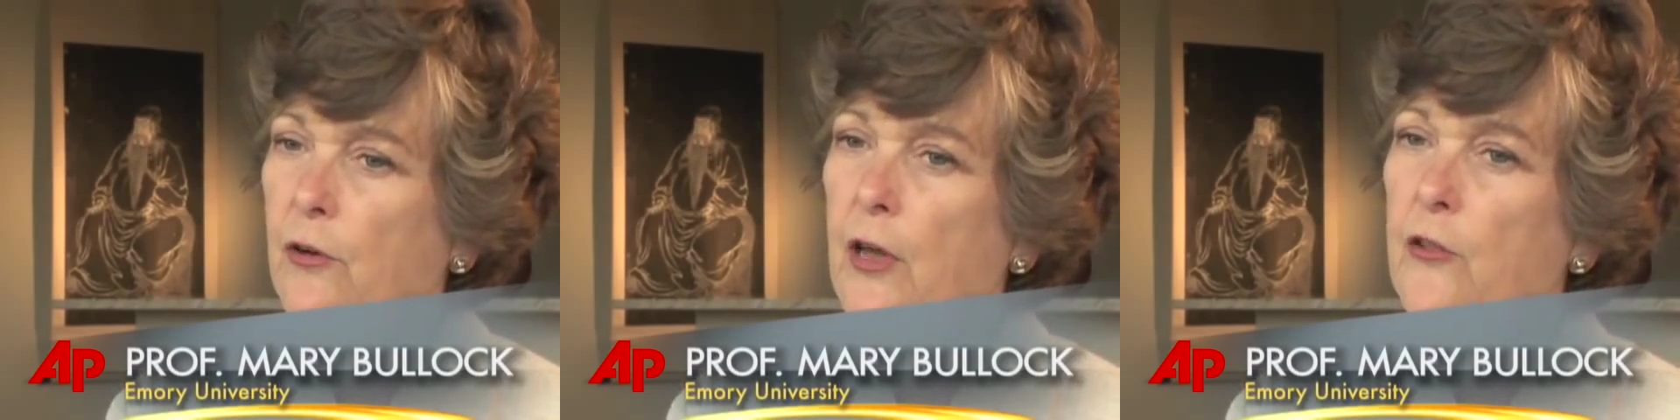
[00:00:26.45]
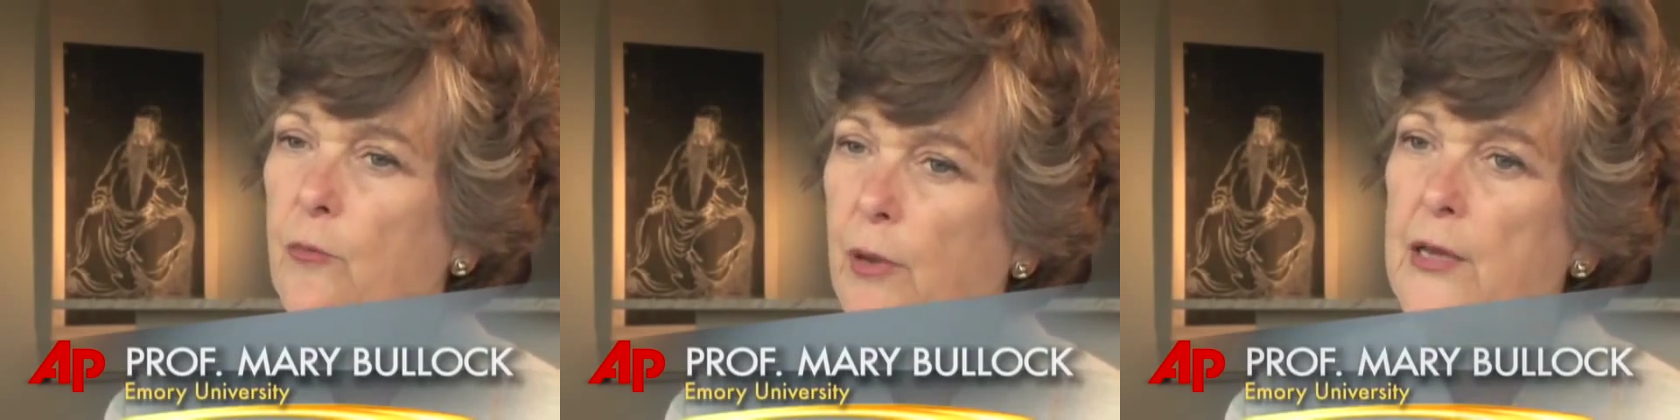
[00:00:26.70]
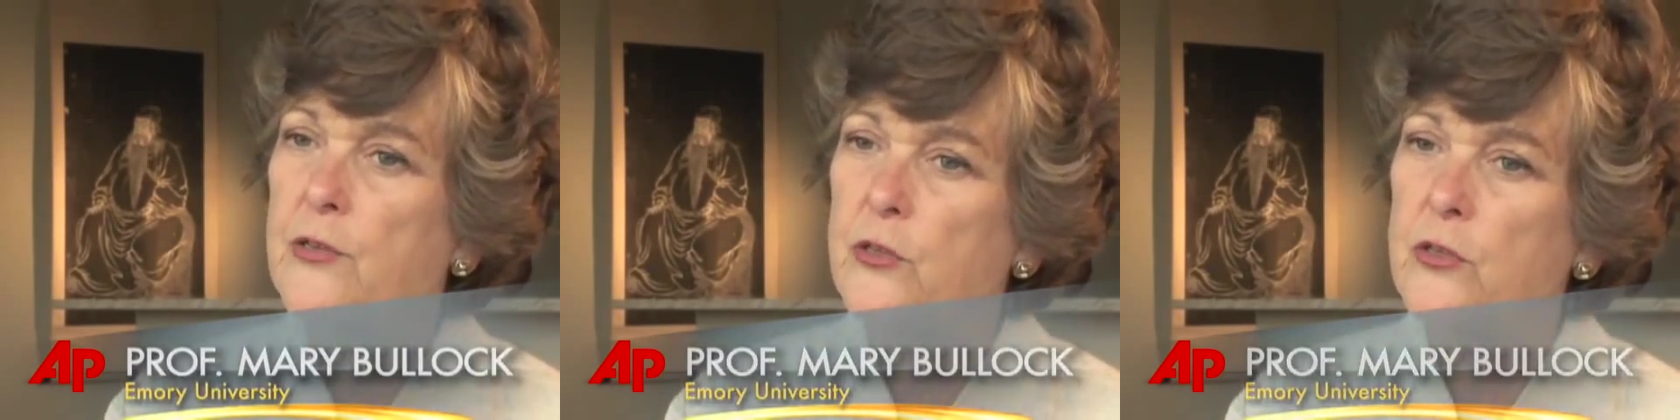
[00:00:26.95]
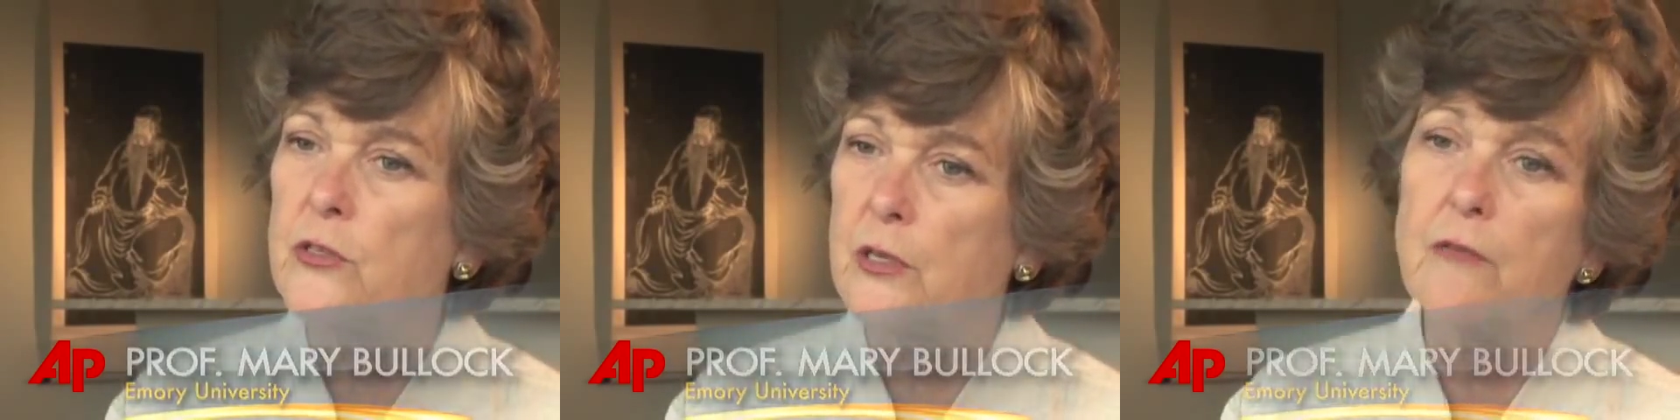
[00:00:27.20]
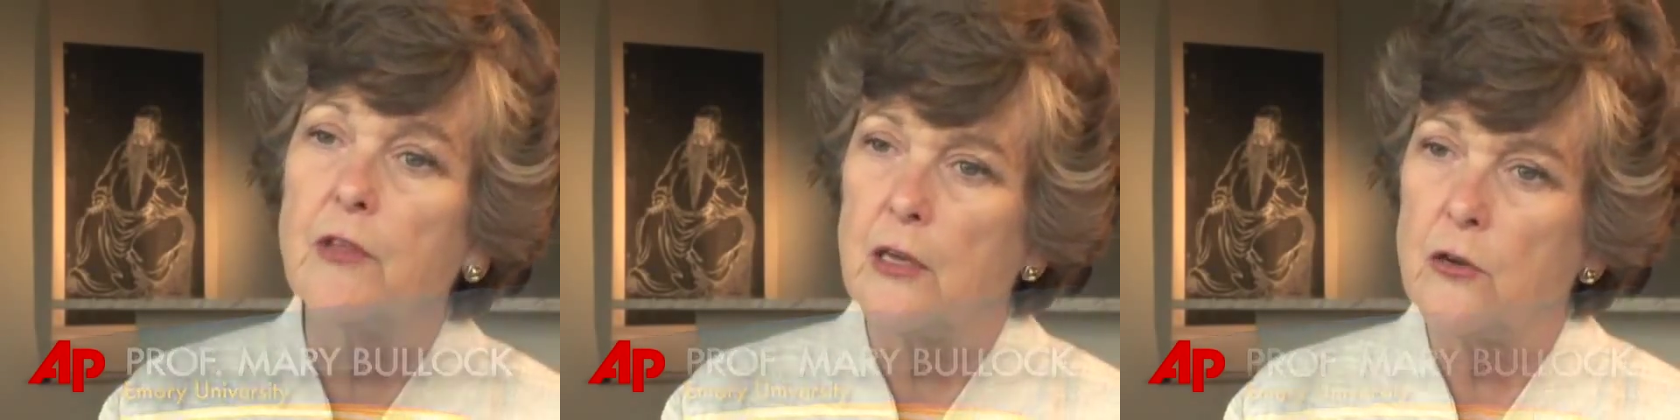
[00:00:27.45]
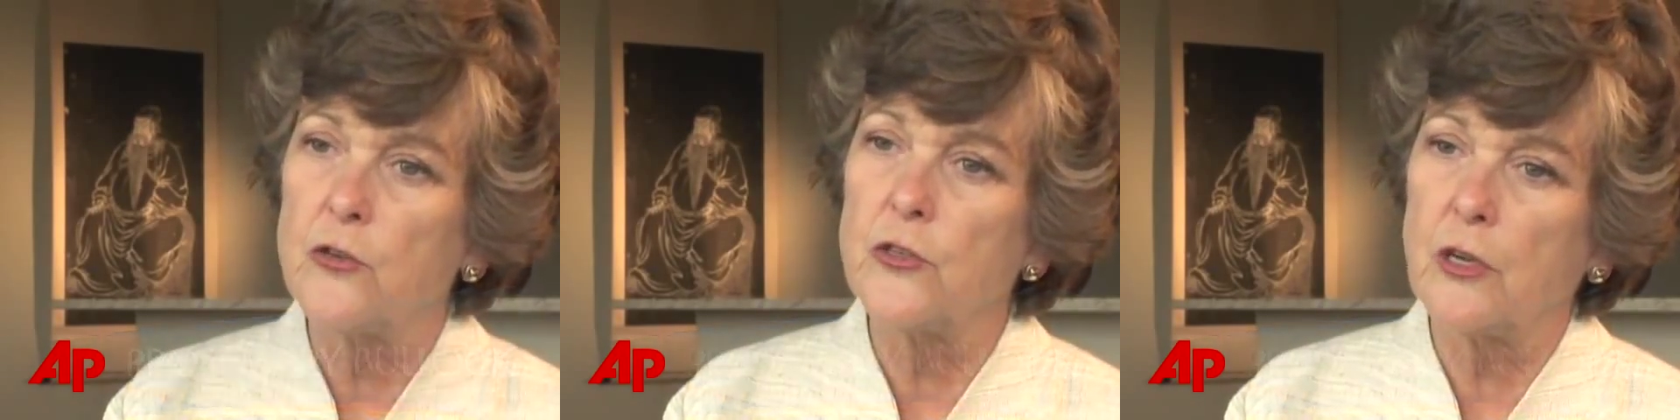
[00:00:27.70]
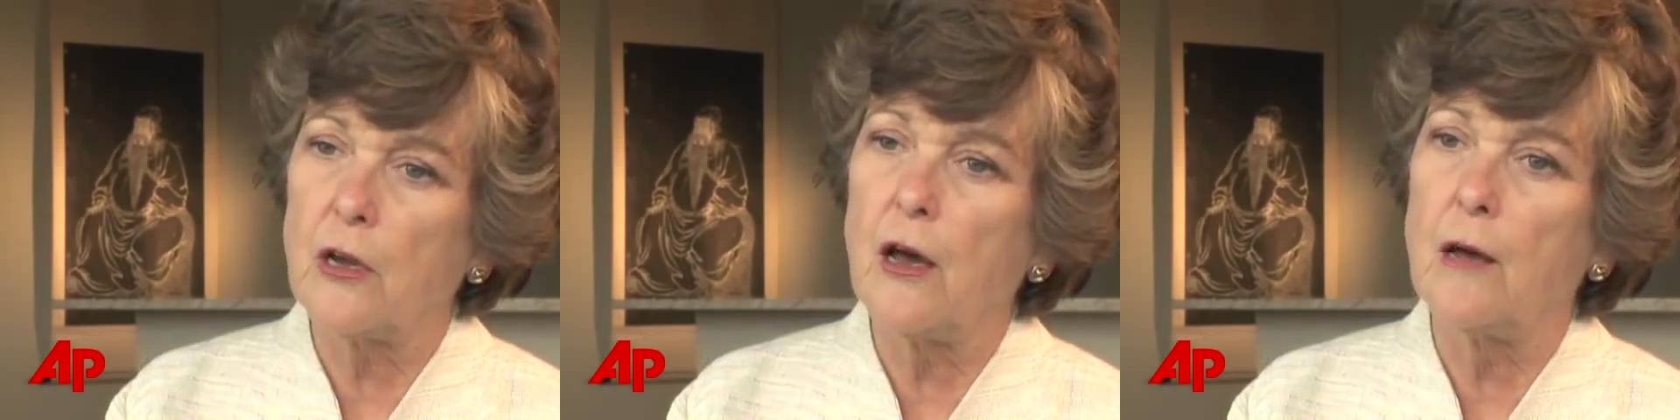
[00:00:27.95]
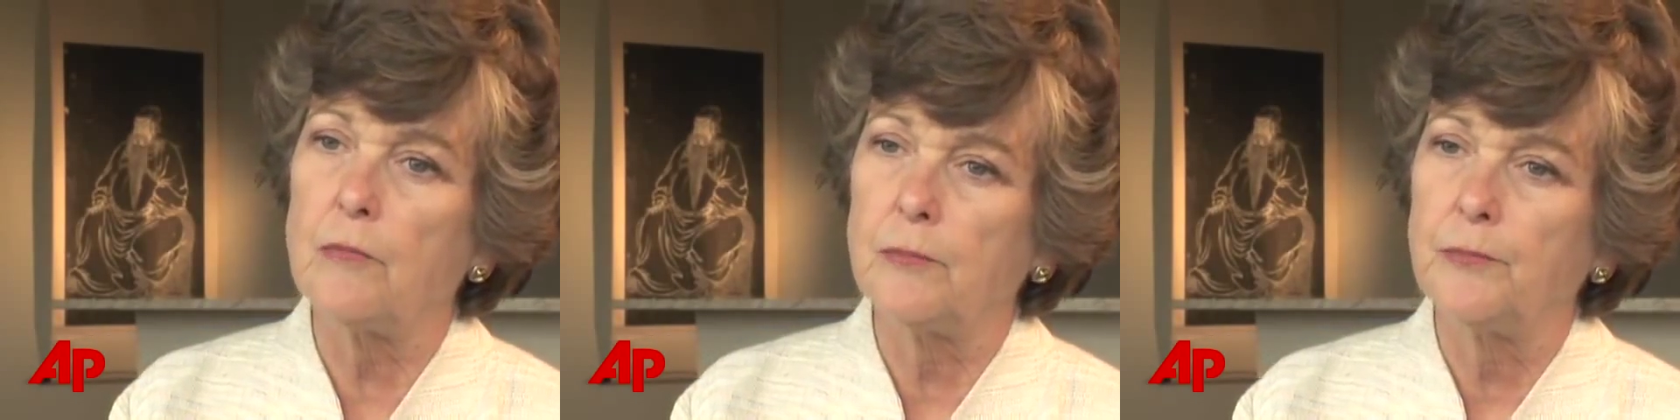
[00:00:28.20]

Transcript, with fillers: other places in the years to come.